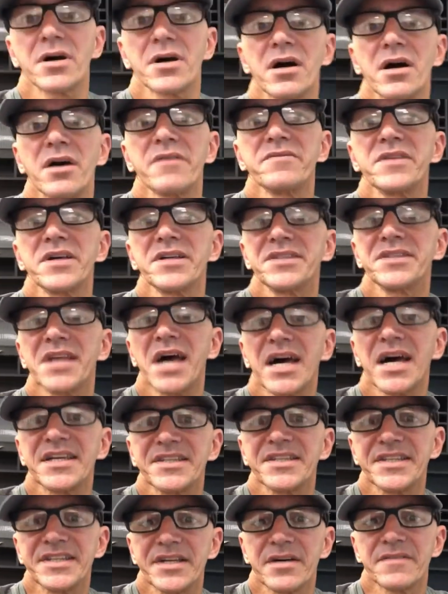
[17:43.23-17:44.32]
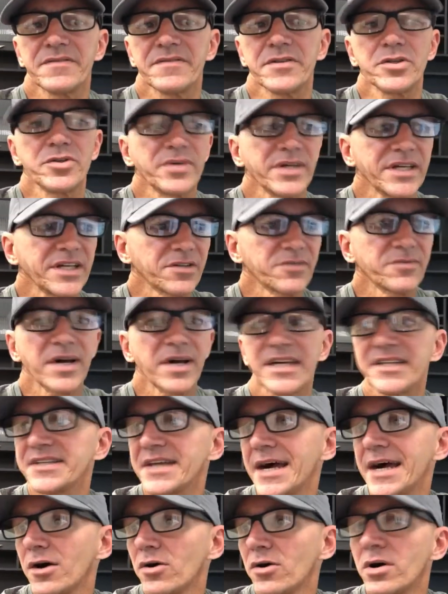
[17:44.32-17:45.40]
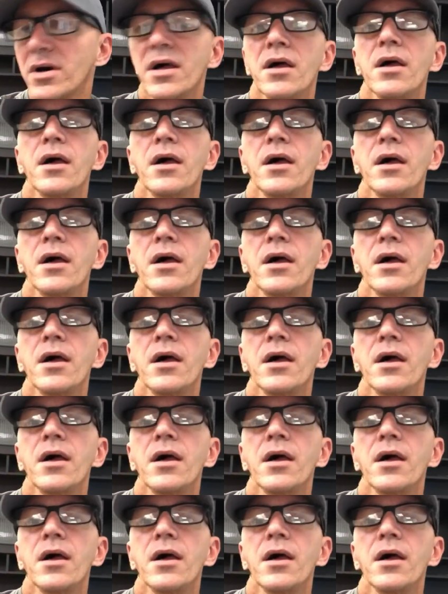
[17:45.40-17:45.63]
Of the 90 of you here right now,